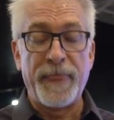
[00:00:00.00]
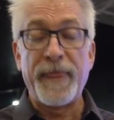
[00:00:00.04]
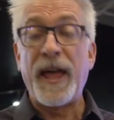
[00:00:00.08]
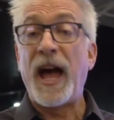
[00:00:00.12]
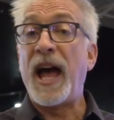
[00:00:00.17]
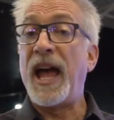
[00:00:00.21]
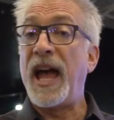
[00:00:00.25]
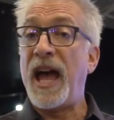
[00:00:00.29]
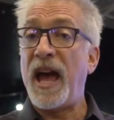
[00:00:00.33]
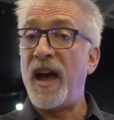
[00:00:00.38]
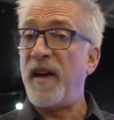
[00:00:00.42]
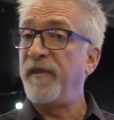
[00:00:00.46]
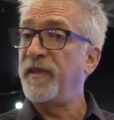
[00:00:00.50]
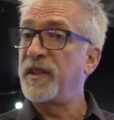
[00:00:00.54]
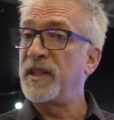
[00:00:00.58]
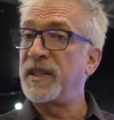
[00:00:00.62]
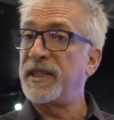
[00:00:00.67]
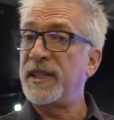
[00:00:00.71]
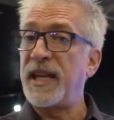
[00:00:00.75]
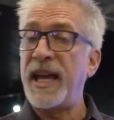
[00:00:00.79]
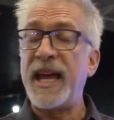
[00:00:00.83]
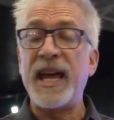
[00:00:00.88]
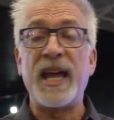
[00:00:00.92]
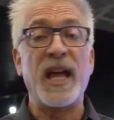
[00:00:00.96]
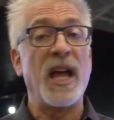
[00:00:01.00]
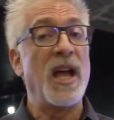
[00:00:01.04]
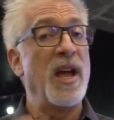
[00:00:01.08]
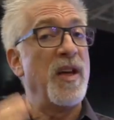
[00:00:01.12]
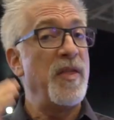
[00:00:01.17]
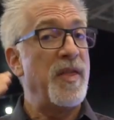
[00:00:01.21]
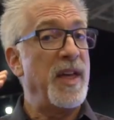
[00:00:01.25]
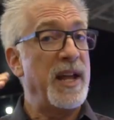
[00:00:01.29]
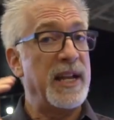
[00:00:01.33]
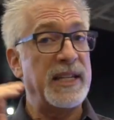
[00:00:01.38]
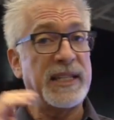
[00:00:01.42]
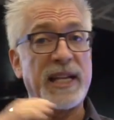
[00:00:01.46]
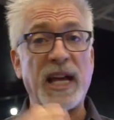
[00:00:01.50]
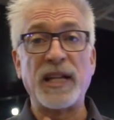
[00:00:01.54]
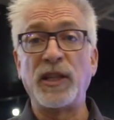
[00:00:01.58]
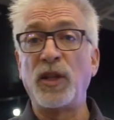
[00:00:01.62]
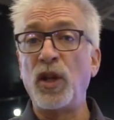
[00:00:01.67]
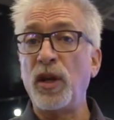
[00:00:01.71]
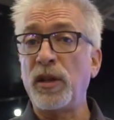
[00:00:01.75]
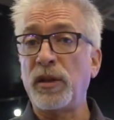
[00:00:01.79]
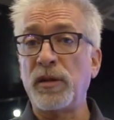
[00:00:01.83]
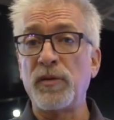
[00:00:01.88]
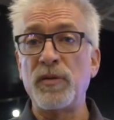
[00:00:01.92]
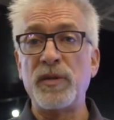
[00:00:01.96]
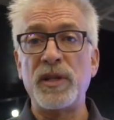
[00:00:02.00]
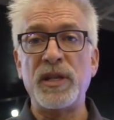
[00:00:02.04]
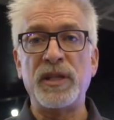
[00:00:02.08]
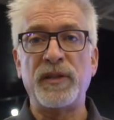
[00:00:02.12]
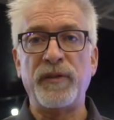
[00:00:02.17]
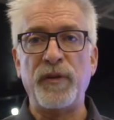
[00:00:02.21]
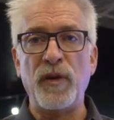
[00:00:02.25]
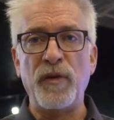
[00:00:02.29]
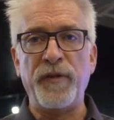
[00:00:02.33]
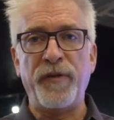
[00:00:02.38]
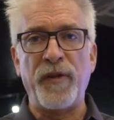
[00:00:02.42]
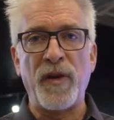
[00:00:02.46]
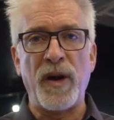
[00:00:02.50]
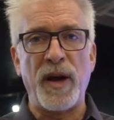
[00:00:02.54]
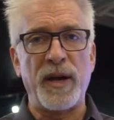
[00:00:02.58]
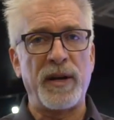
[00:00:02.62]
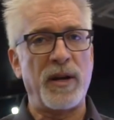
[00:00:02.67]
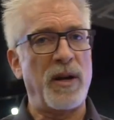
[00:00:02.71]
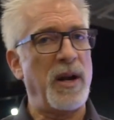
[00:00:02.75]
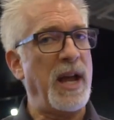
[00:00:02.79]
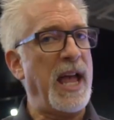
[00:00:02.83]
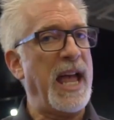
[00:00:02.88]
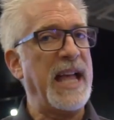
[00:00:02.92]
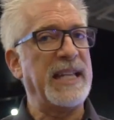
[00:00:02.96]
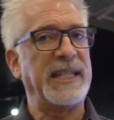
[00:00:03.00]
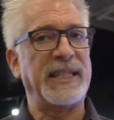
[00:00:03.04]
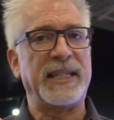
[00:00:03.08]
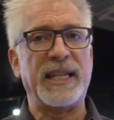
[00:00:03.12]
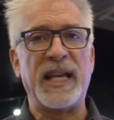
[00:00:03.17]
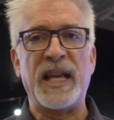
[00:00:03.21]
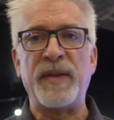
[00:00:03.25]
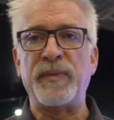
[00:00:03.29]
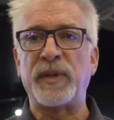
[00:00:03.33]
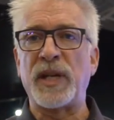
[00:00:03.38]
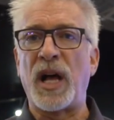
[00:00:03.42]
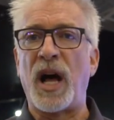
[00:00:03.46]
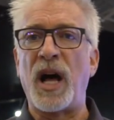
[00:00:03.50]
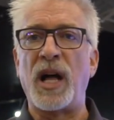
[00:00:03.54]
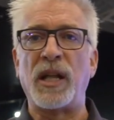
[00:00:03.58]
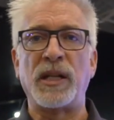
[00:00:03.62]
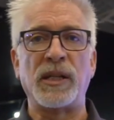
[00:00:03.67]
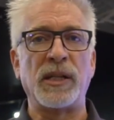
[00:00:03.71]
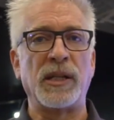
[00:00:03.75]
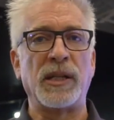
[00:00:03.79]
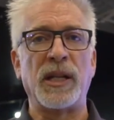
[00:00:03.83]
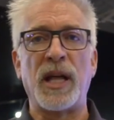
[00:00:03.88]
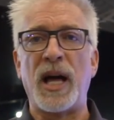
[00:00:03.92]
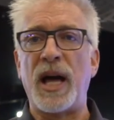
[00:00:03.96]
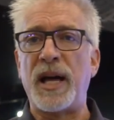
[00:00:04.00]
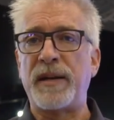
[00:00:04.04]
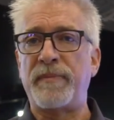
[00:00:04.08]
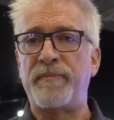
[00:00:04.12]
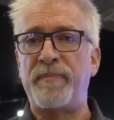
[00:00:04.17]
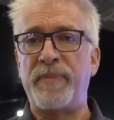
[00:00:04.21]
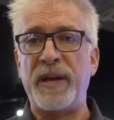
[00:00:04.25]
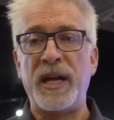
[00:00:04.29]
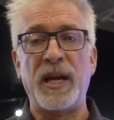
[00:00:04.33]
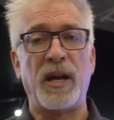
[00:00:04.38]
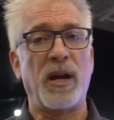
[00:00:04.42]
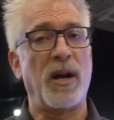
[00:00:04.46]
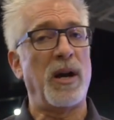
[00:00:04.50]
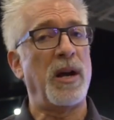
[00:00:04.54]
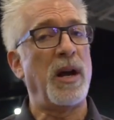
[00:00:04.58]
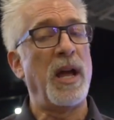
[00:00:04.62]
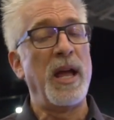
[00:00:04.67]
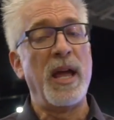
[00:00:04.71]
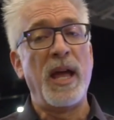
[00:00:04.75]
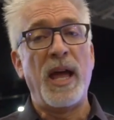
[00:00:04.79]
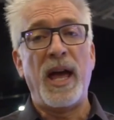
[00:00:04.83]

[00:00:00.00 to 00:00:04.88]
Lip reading: I have to say that as I look through this viewfinder, it seems a lot bigger,